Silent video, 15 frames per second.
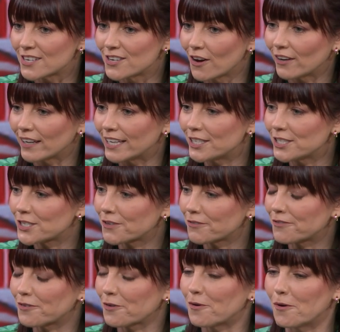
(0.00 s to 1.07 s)
knowledge
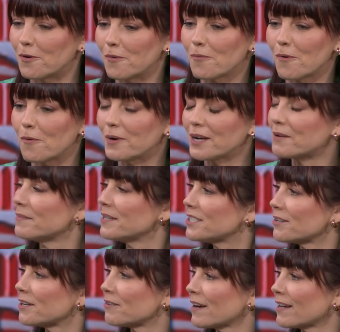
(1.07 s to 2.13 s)
for what we can be
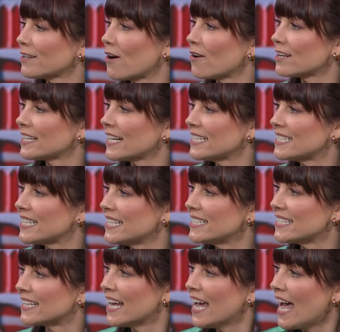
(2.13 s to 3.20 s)
doing around the holiday
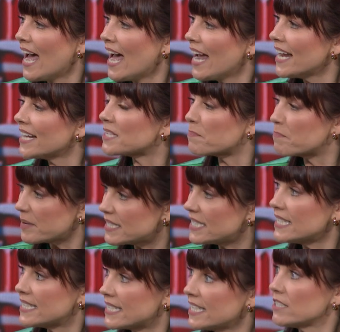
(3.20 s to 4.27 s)
season. It's a
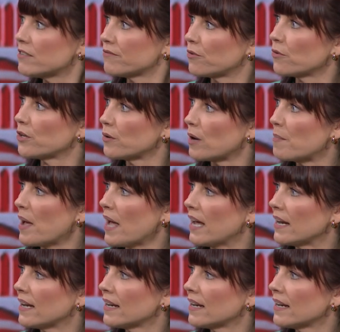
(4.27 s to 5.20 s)
busy season for you, I bet.